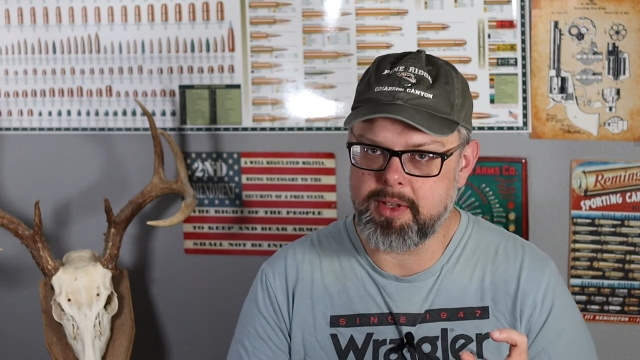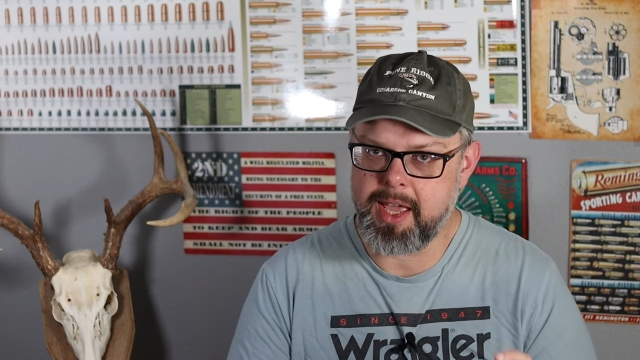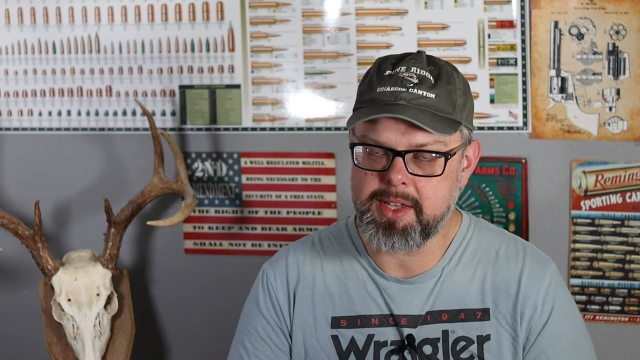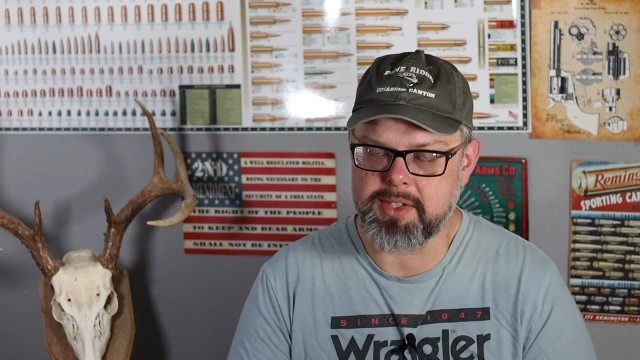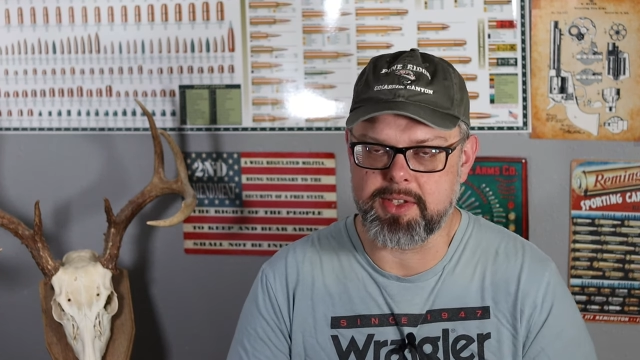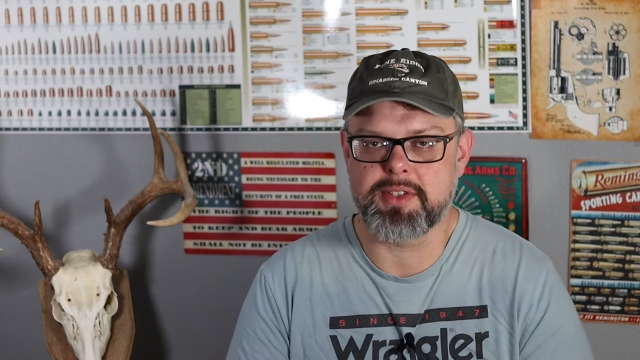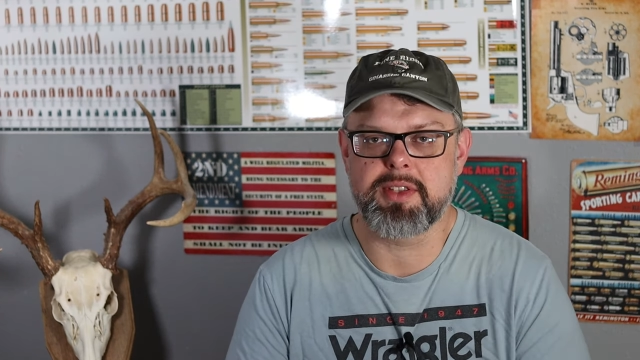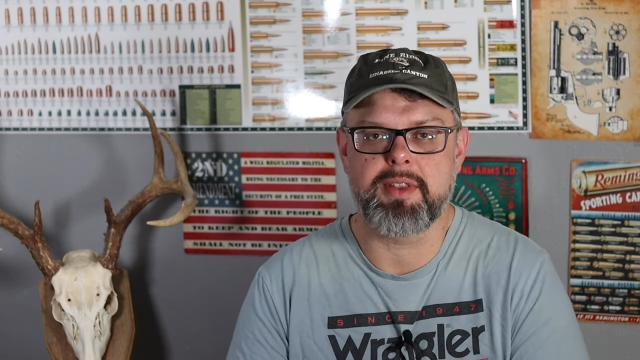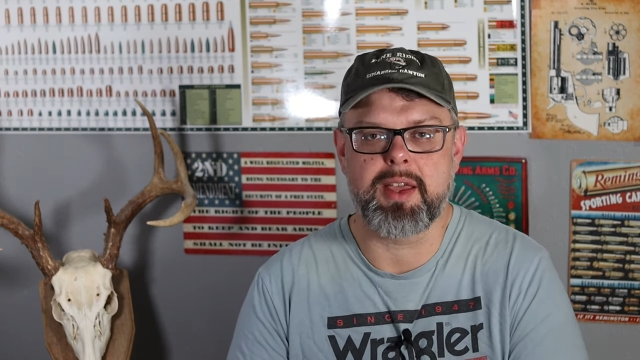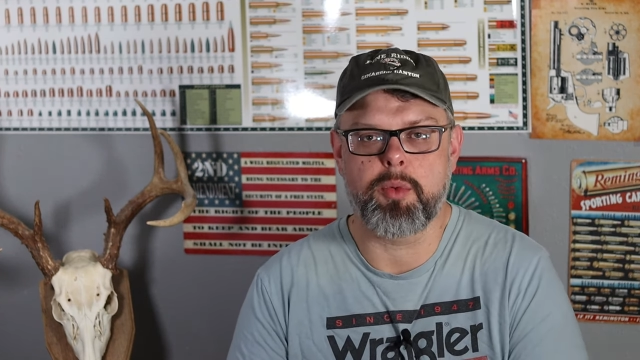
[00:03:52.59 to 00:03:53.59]

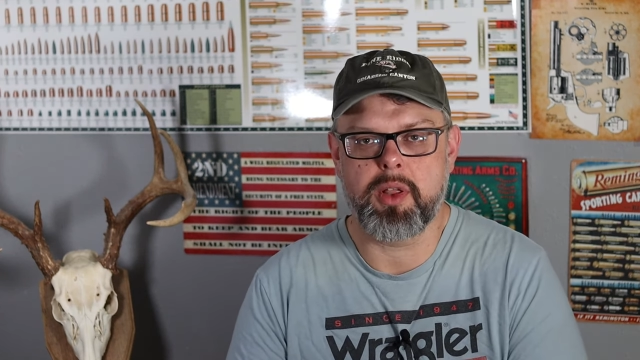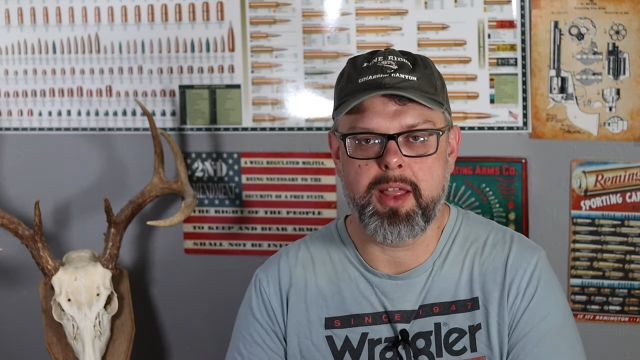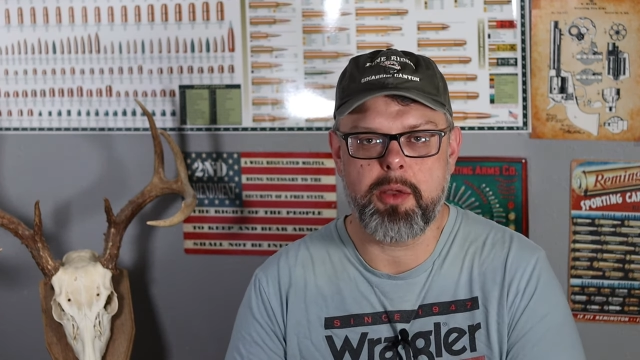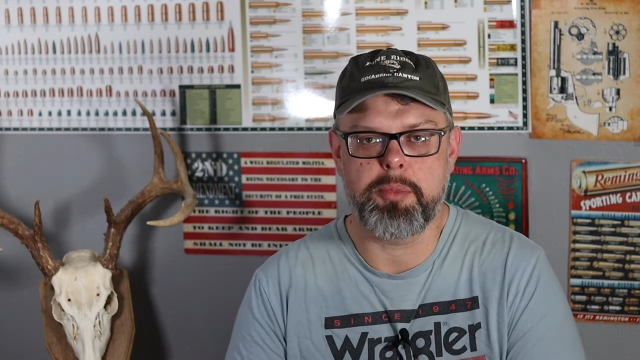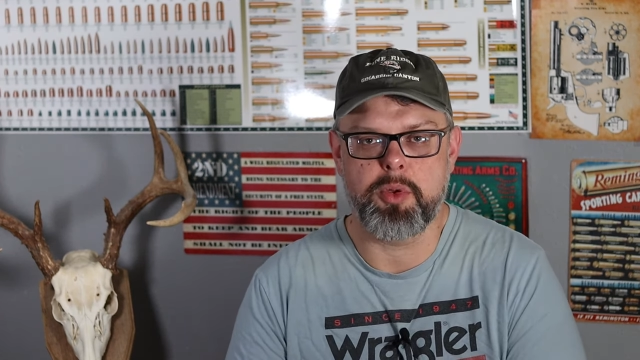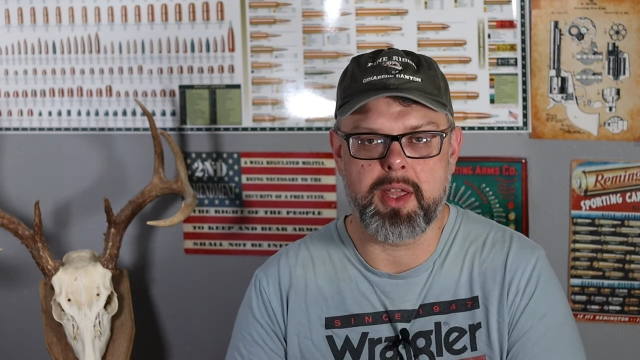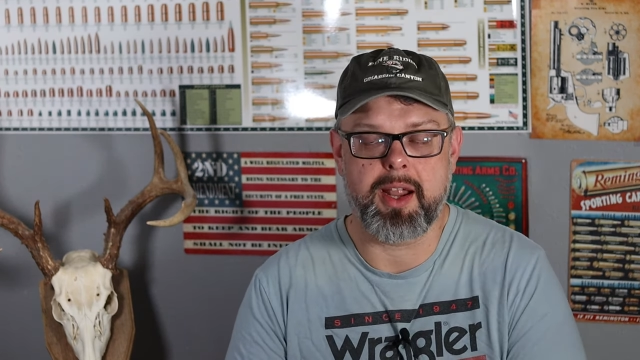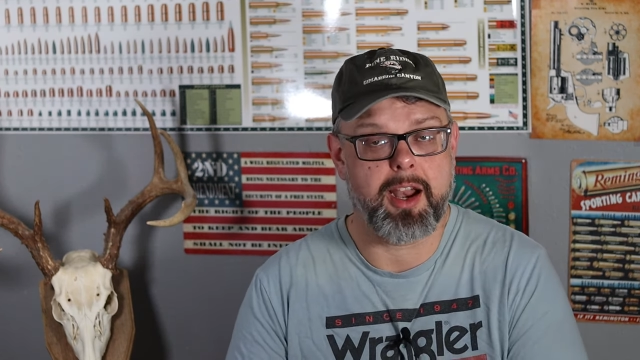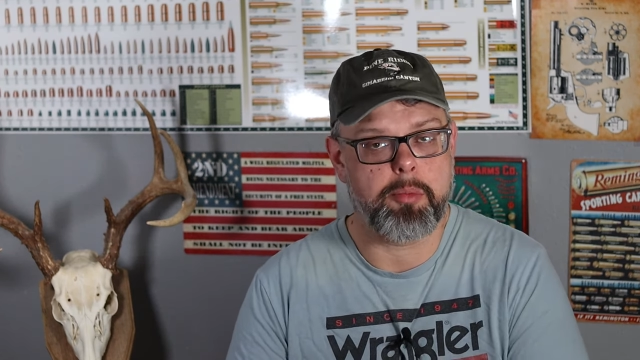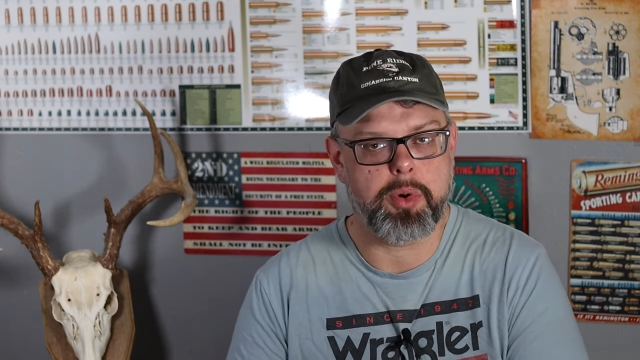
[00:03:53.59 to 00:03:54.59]
cases that will help you
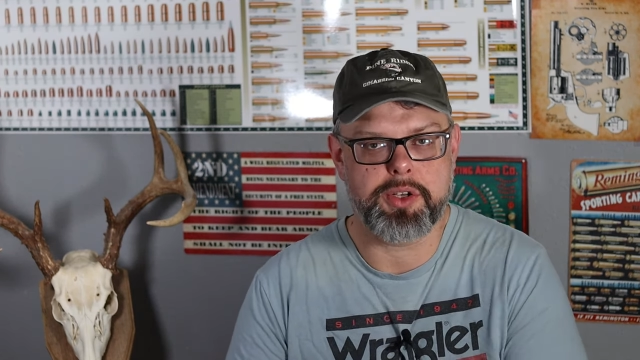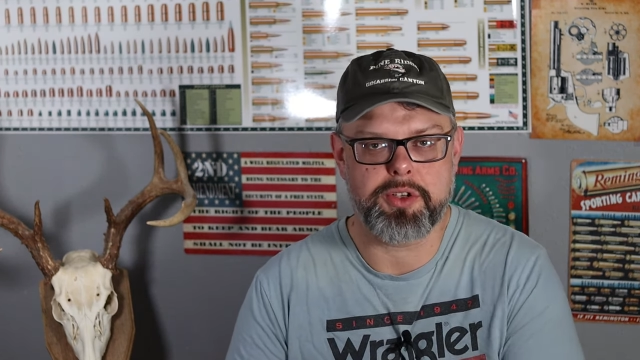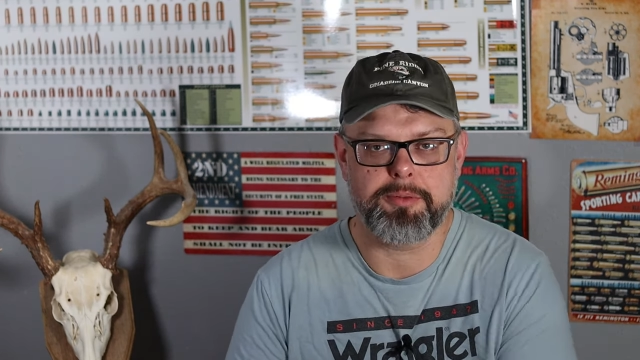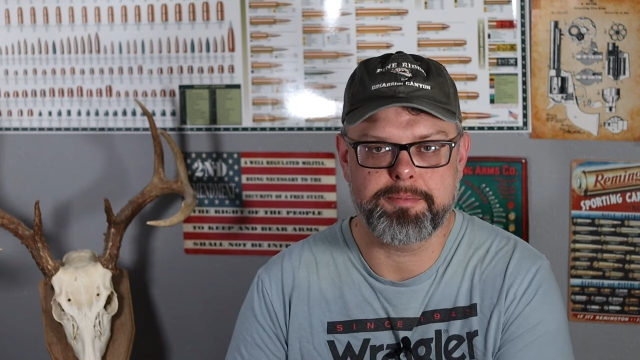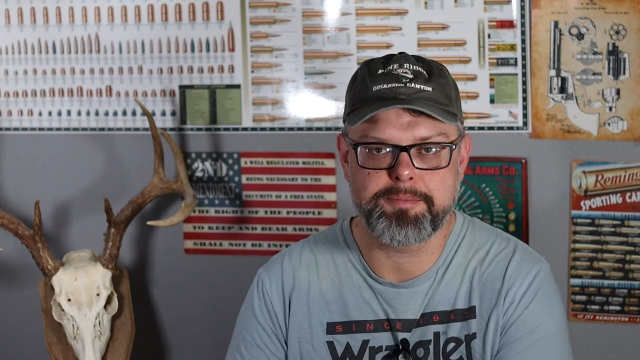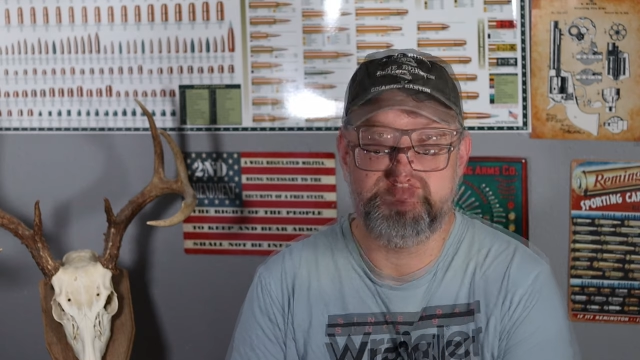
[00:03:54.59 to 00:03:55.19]
get higher pressure.